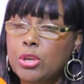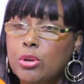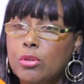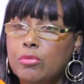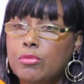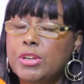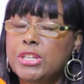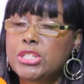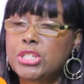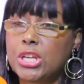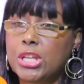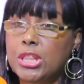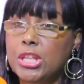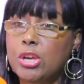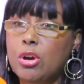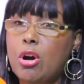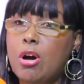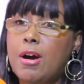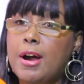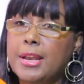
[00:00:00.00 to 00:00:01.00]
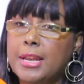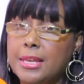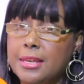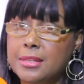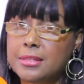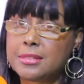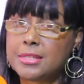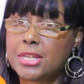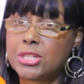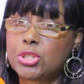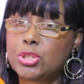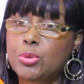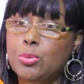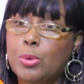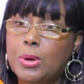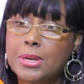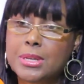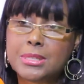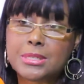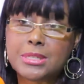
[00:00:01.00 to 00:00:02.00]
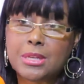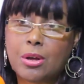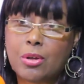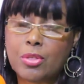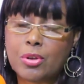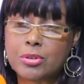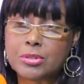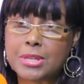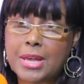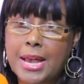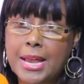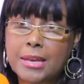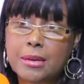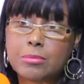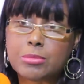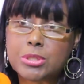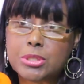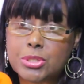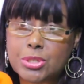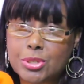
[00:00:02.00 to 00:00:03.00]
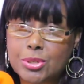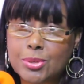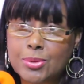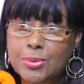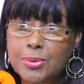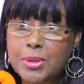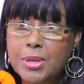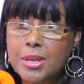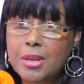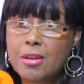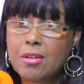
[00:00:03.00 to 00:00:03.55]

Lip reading: you're reaching the audience that you want to sell those items to,